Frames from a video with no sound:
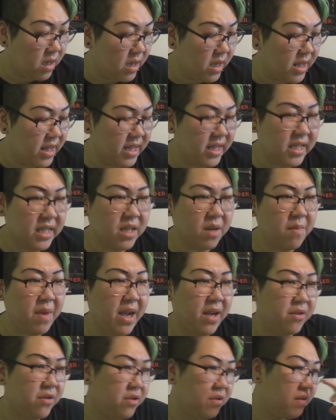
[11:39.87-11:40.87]
then
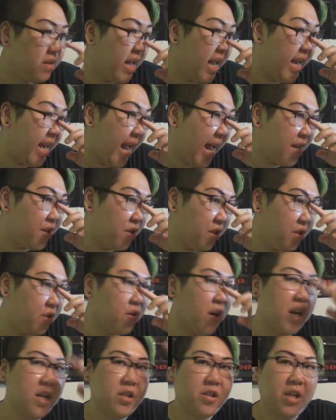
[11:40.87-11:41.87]
somehow, like, as she's
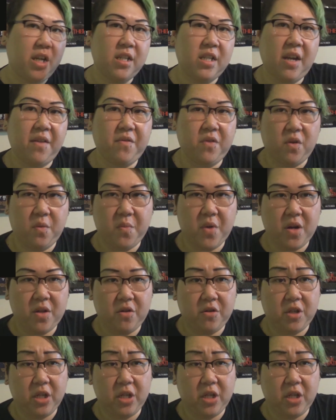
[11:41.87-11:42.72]
trying to chase after her brother,